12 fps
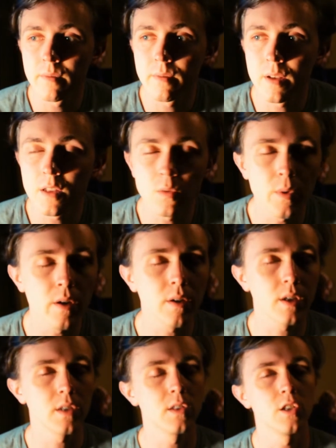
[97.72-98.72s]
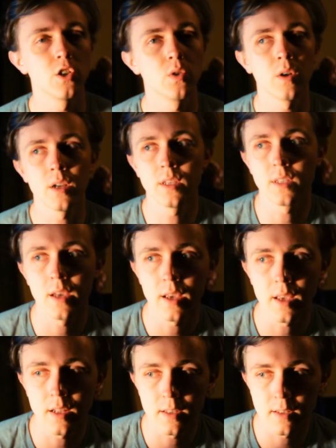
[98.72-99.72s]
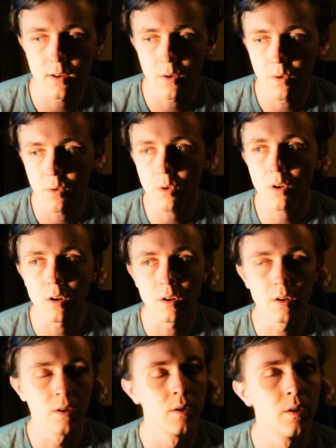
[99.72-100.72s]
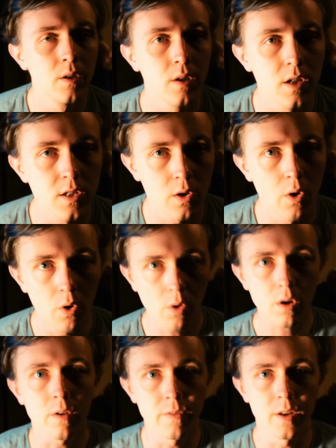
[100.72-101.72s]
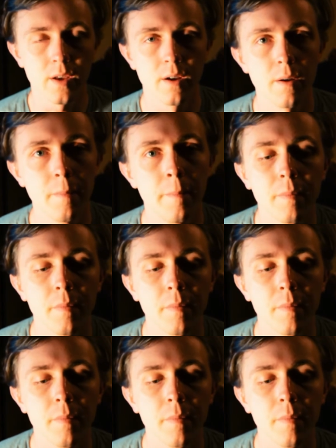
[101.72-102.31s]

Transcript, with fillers: it's weird because the short is like it's a horror, it's a horror video,